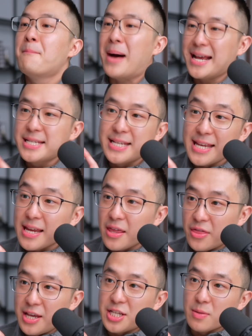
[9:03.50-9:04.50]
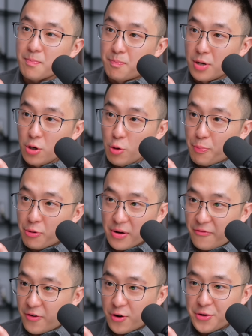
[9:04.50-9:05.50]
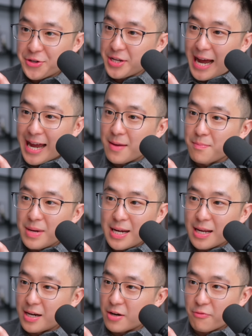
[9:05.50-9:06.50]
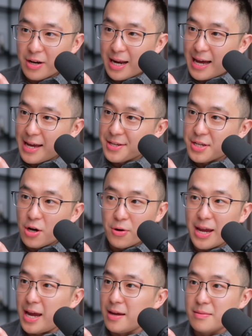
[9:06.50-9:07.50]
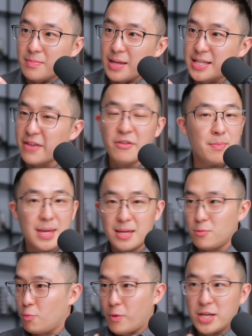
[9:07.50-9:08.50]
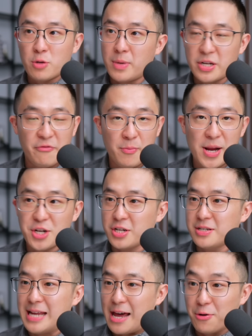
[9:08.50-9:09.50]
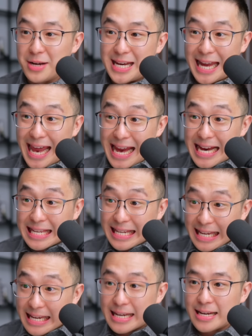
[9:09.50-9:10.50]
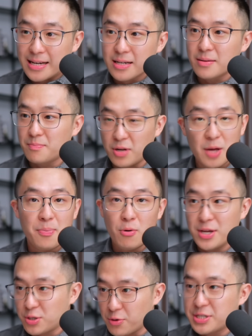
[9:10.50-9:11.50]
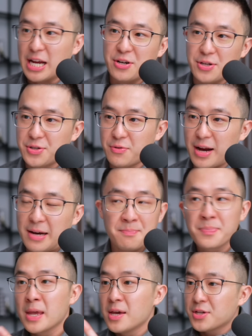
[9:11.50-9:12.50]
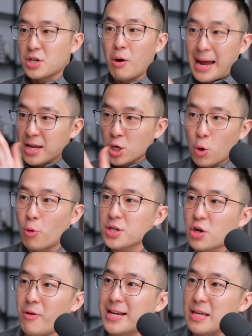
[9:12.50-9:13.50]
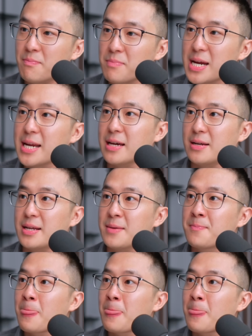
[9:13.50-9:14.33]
By seeing this blueprint first, I immediately realized, okay, it's giving me way too much information. I don't need 18 bullet points or sections, right? So I can course correct immediately.